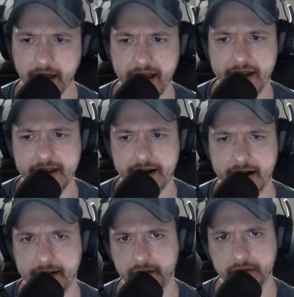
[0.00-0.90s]
and
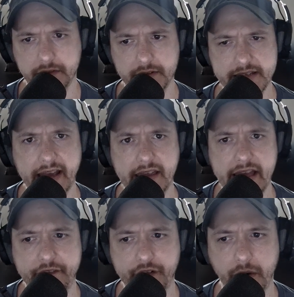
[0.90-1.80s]
uh,
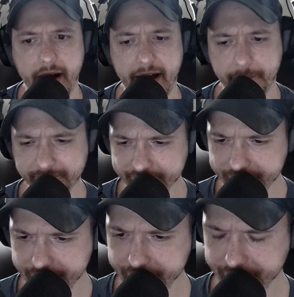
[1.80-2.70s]
taking that for a while.
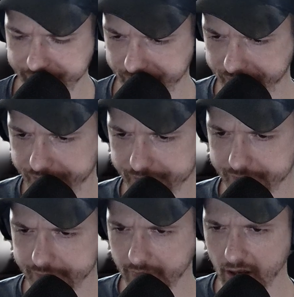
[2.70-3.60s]

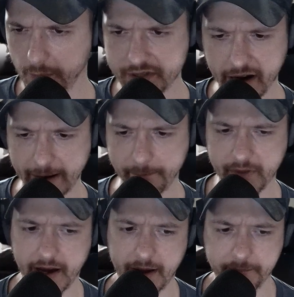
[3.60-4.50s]
Oh, sorry.
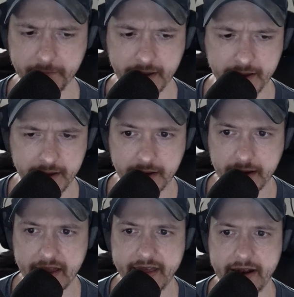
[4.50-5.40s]
Uh,
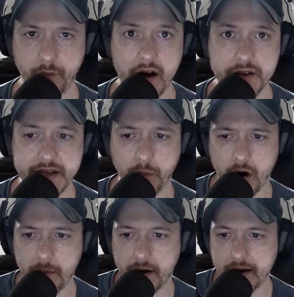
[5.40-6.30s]
and then while I was at
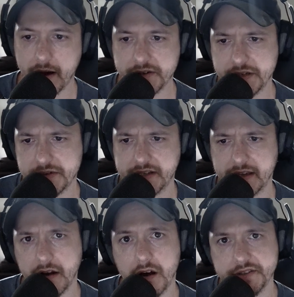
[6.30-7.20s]
Walmart, I was using
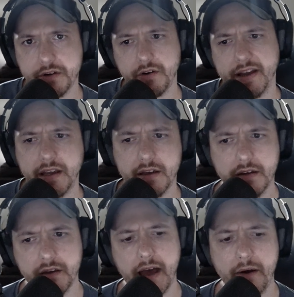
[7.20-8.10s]
it also like
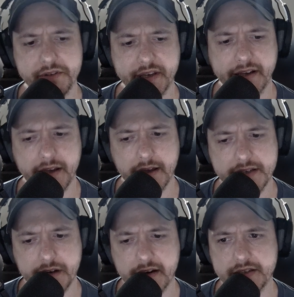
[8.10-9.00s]
I was like
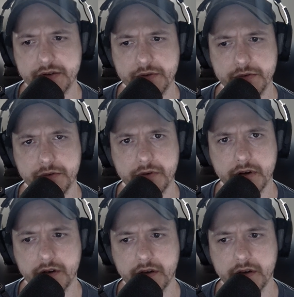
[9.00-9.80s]
I started to